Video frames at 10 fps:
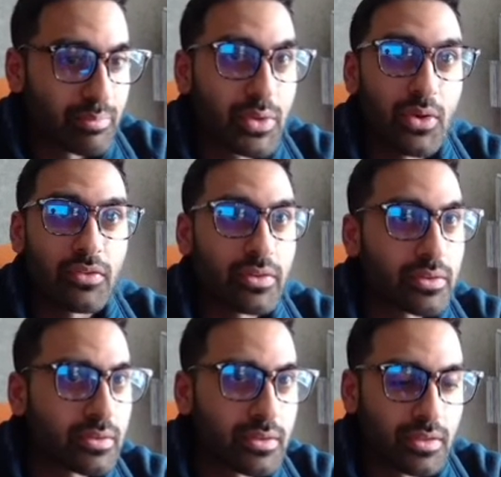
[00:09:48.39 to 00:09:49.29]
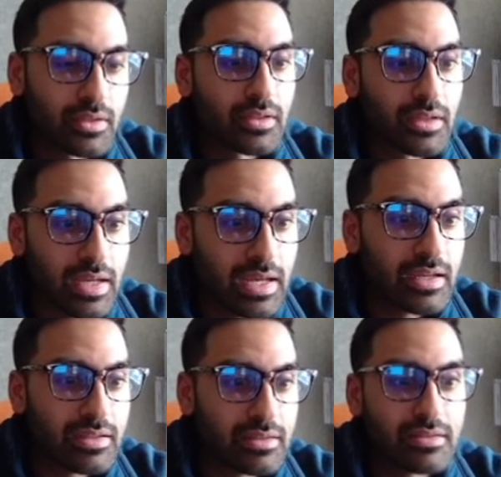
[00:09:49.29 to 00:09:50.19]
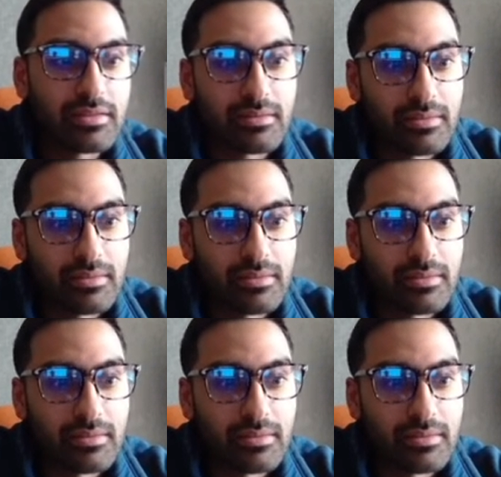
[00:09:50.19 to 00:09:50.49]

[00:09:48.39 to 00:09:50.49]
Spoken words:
Beautiful. X.